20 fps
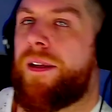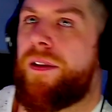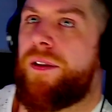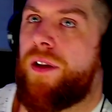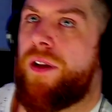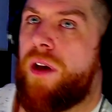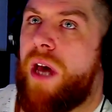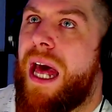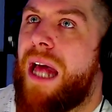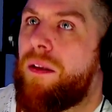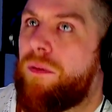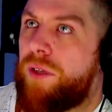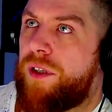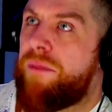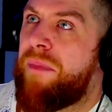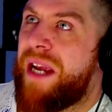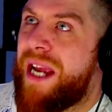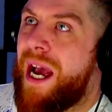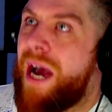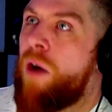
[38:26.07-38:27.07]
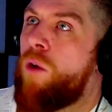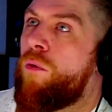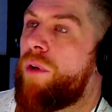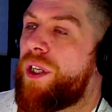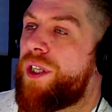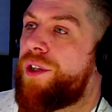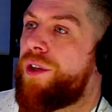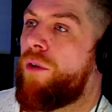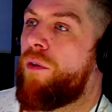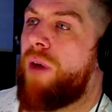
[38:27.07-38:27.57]
that helps me out
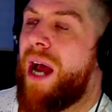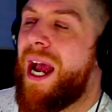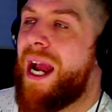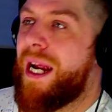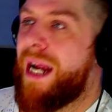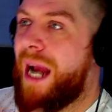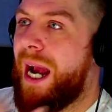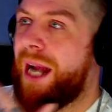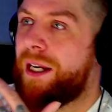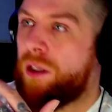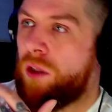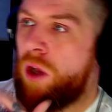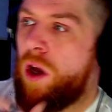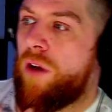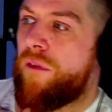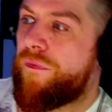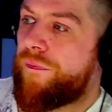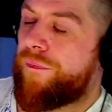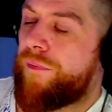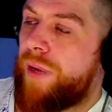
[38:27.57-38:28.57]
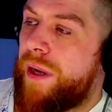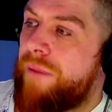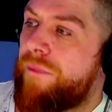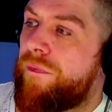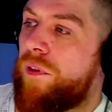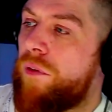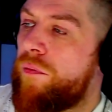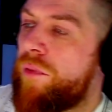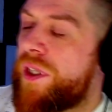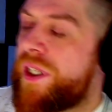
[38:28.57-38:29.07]
with, so I had a lot of
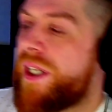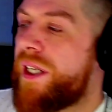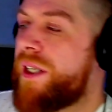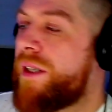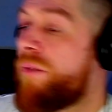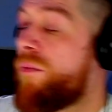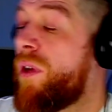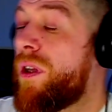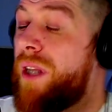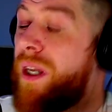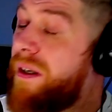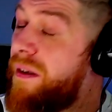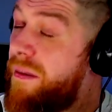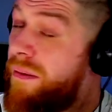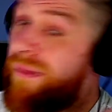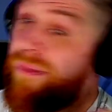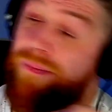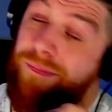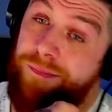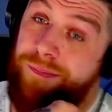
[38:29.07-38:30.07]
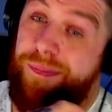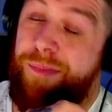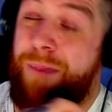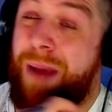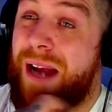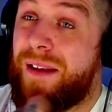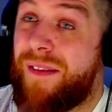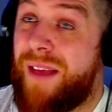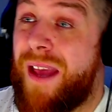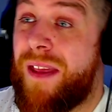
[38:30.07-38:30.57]
influences. Well,
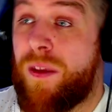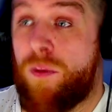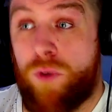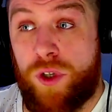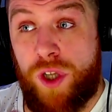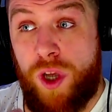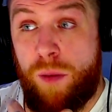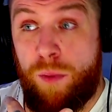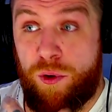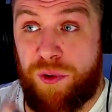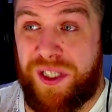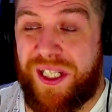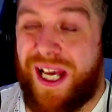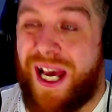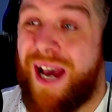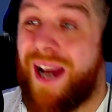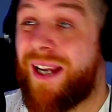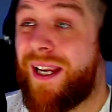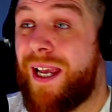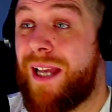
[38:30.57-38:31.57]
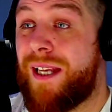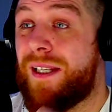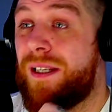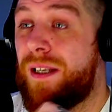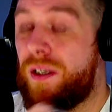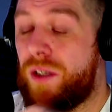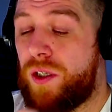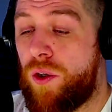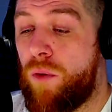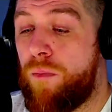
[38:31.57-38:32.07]
back then there was almost
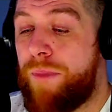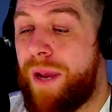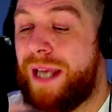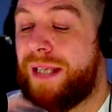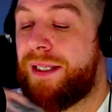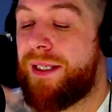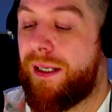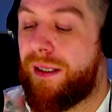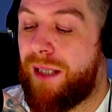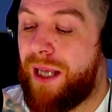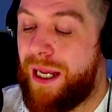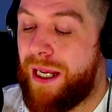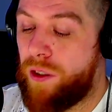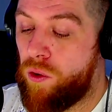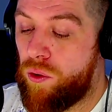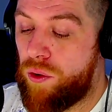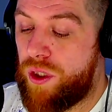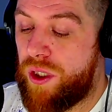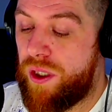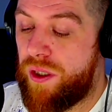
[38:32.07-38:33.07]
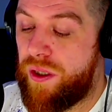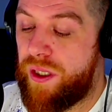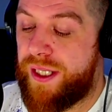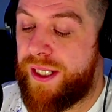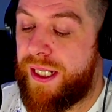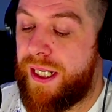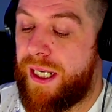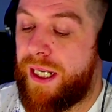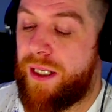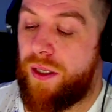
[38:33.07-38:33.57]
targets. So basically I looked at the
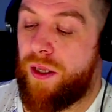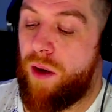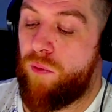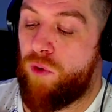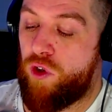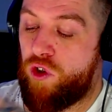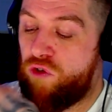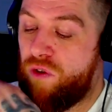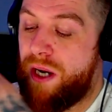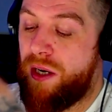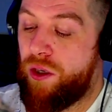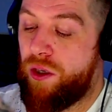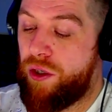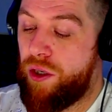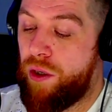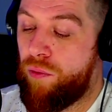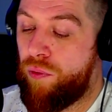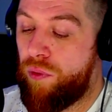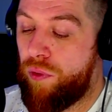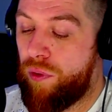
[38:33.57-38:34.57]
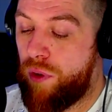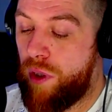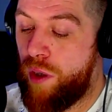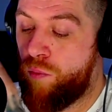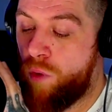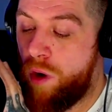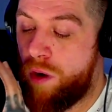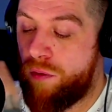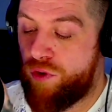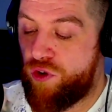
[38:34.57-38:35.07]
scene that I was trying to do
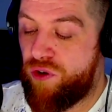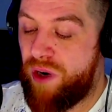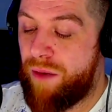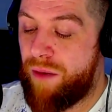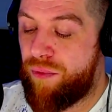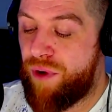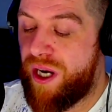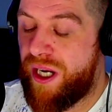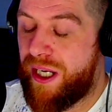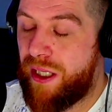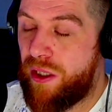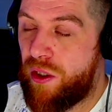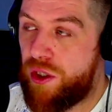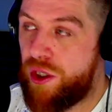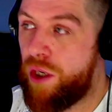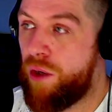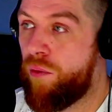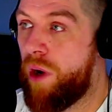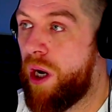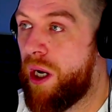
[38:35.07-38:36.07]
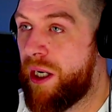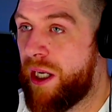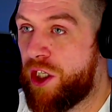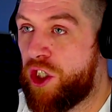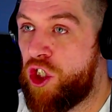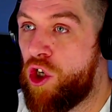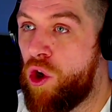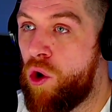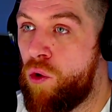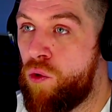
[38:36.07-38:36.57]
and what I was trying to break into, and I
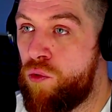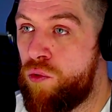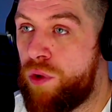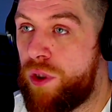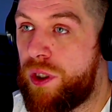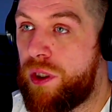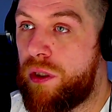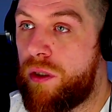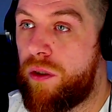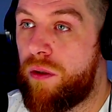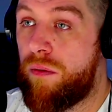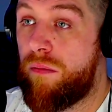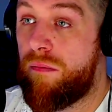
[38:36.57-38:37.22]
chose